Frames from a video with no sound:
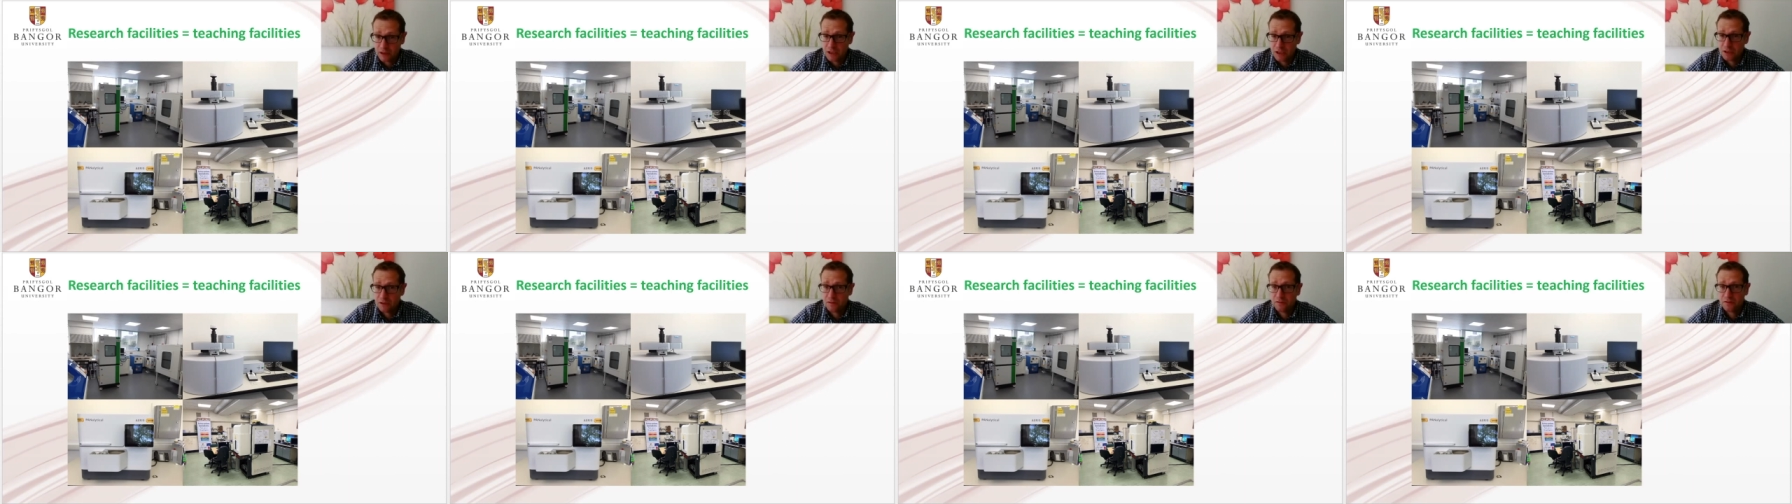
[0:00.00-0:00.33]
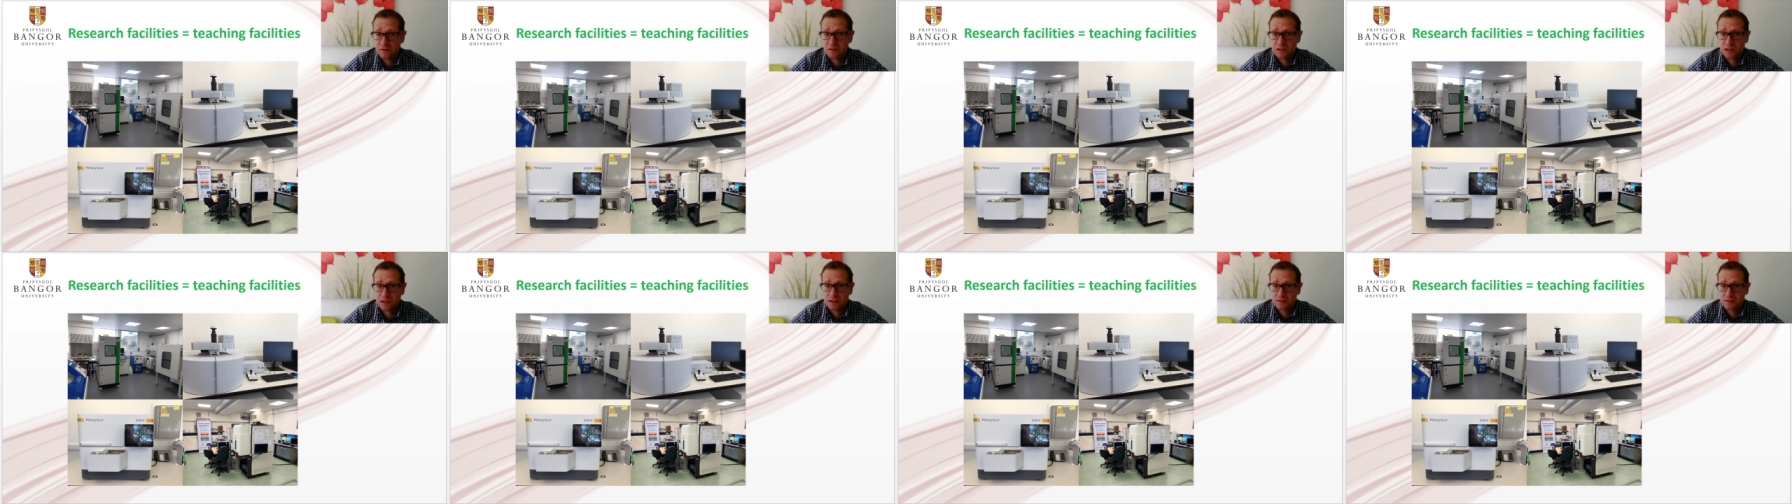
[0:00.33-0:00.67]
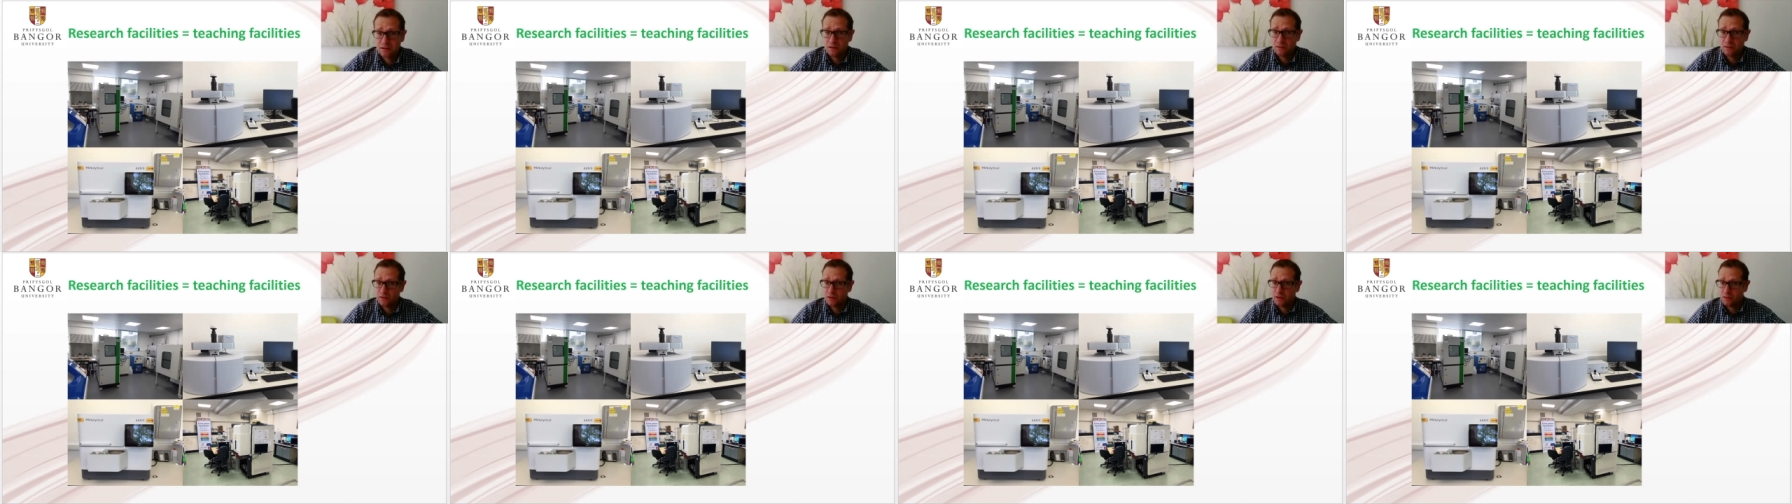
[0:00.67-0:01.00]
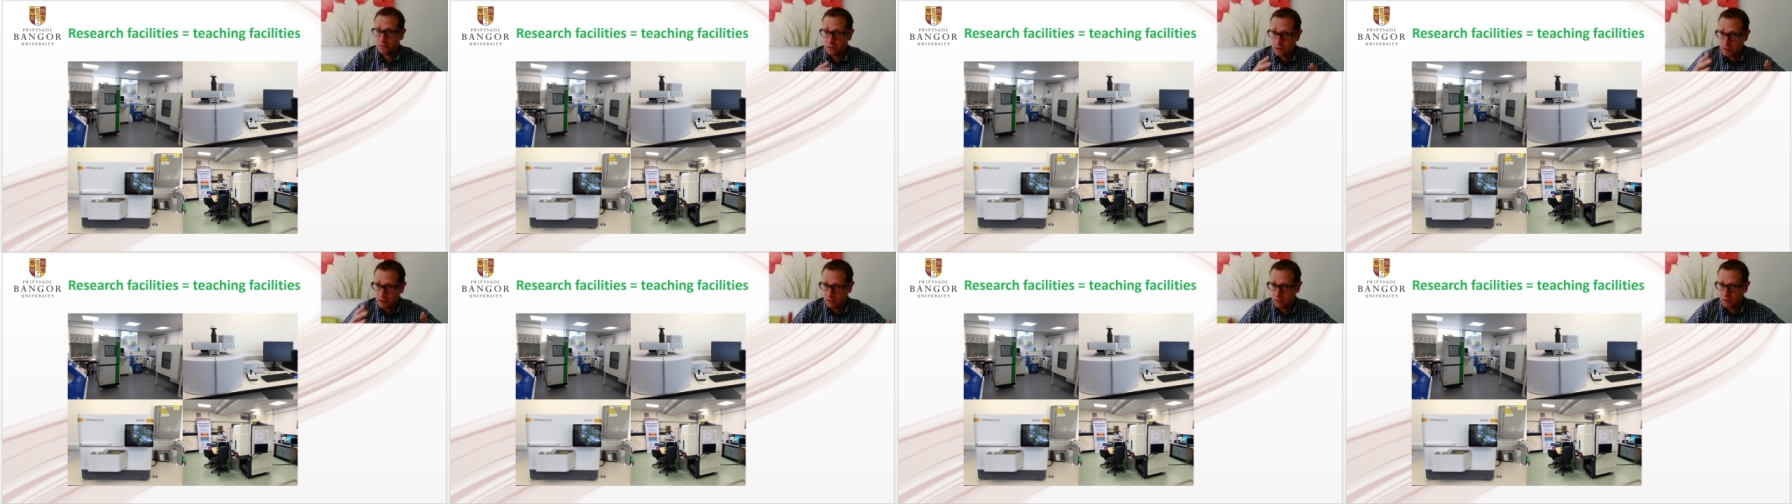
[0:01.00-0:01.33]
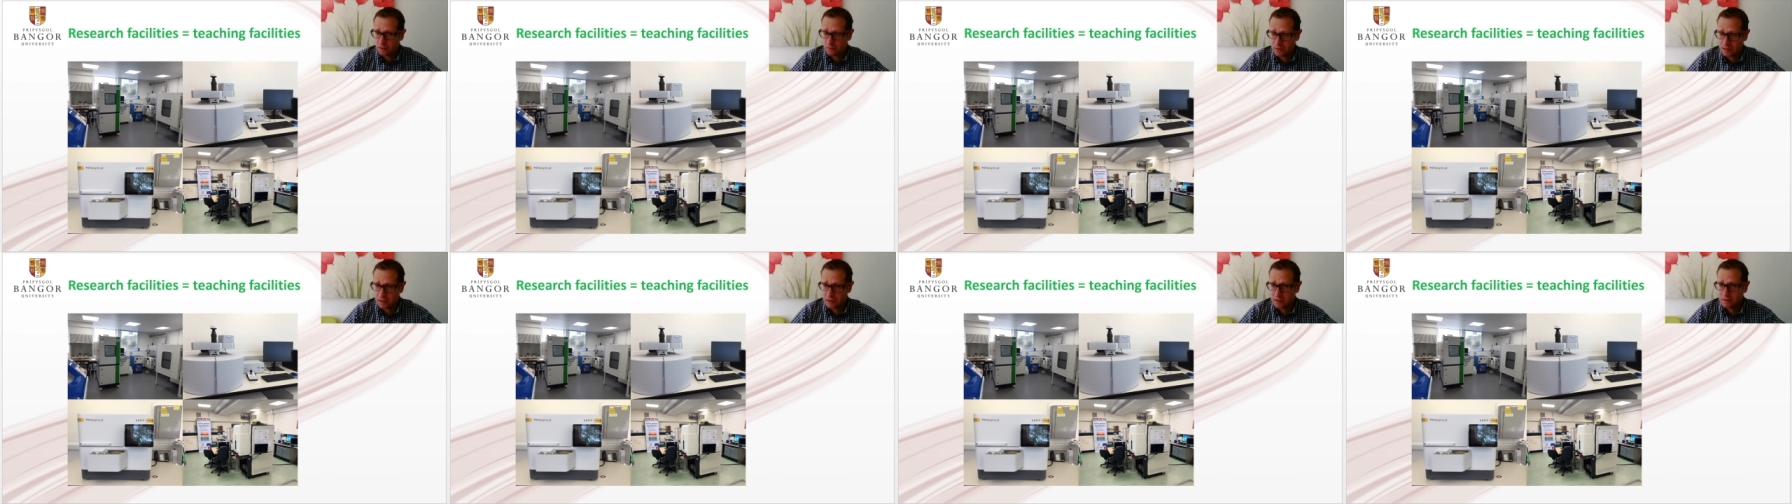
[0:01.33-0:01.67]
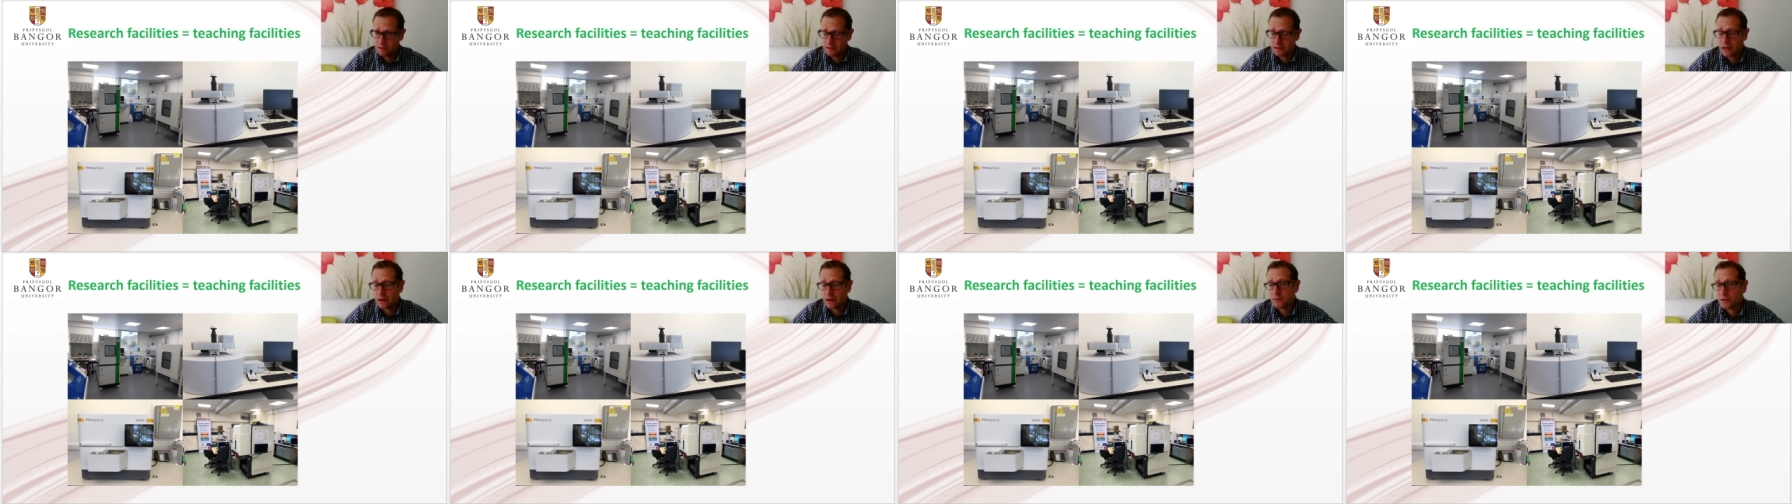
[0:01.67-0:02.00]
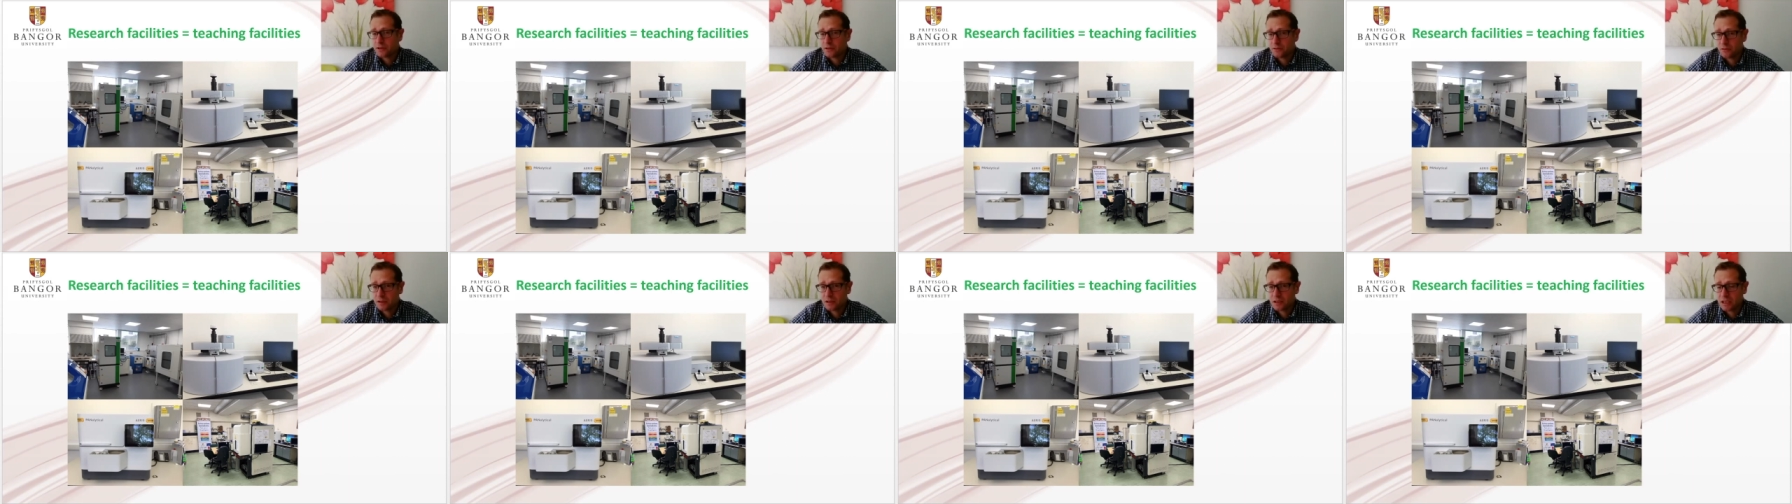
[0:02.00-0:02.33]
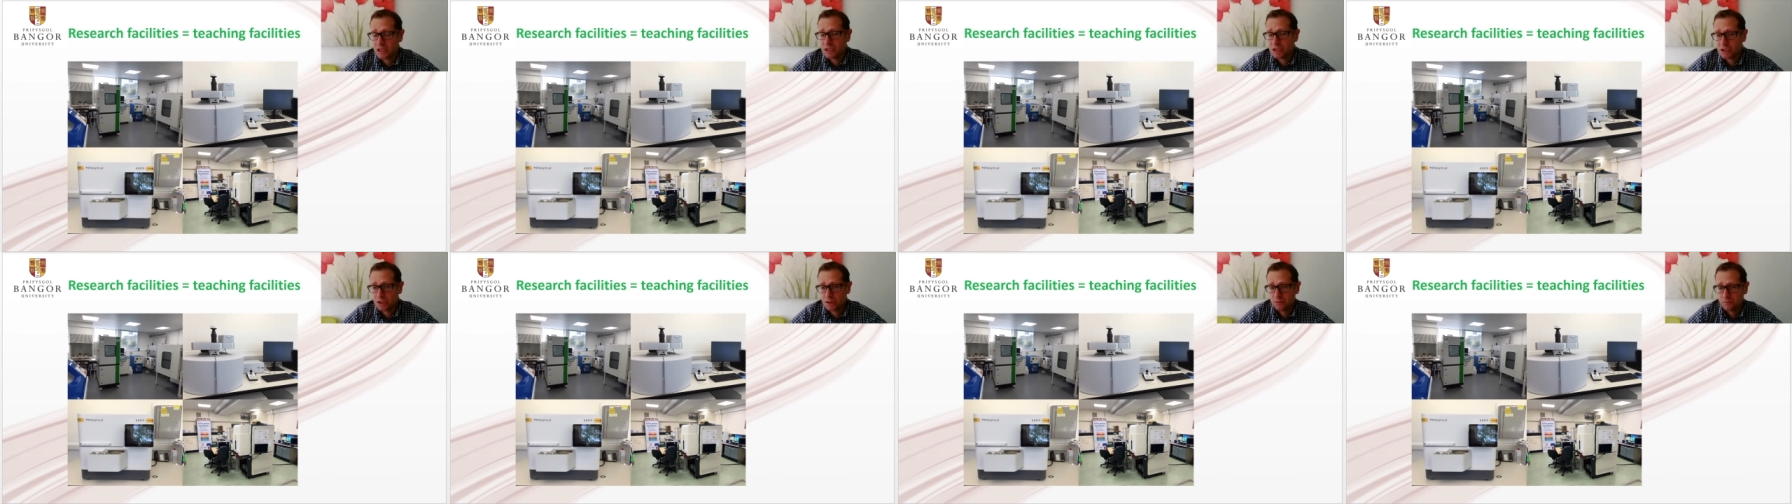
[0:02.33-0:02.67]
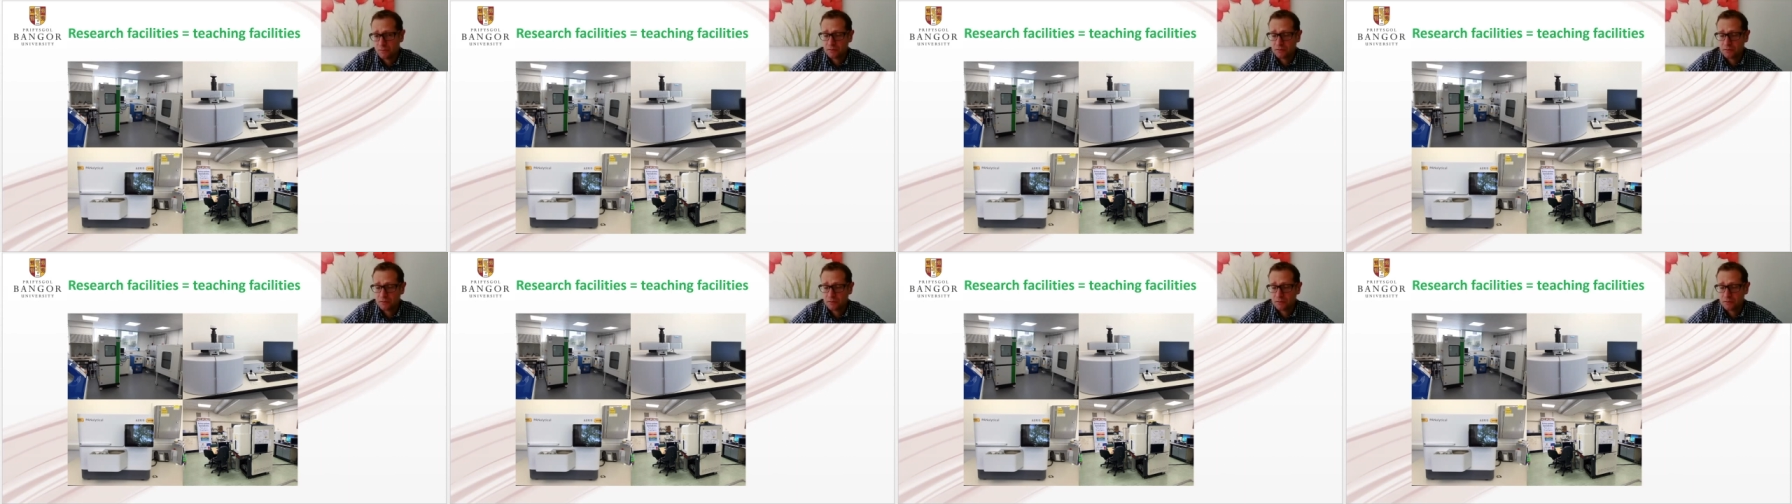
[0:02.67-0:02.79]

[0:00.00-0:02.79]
new facilities for doing a lot of the characterization of